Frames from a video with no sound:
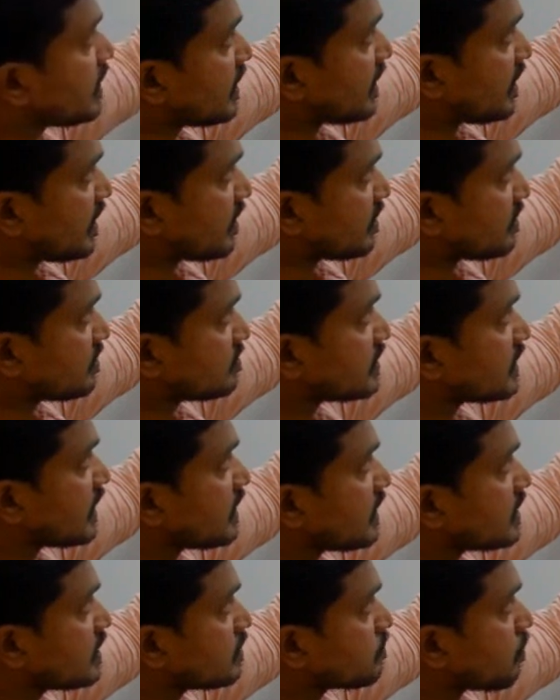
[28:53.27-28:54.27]
end.
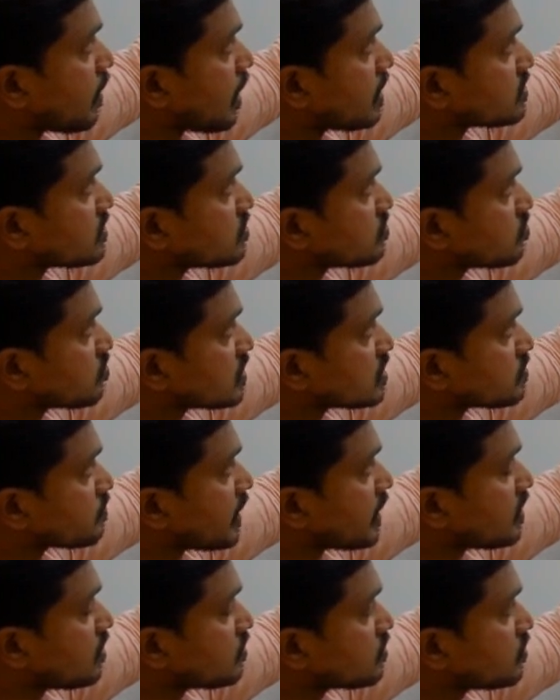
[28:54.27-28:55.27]
Then it passes through the
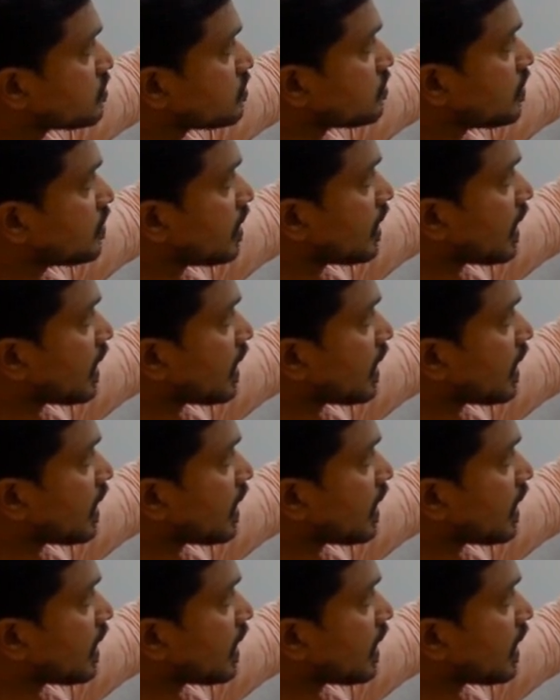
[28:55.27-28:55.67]
spiral groove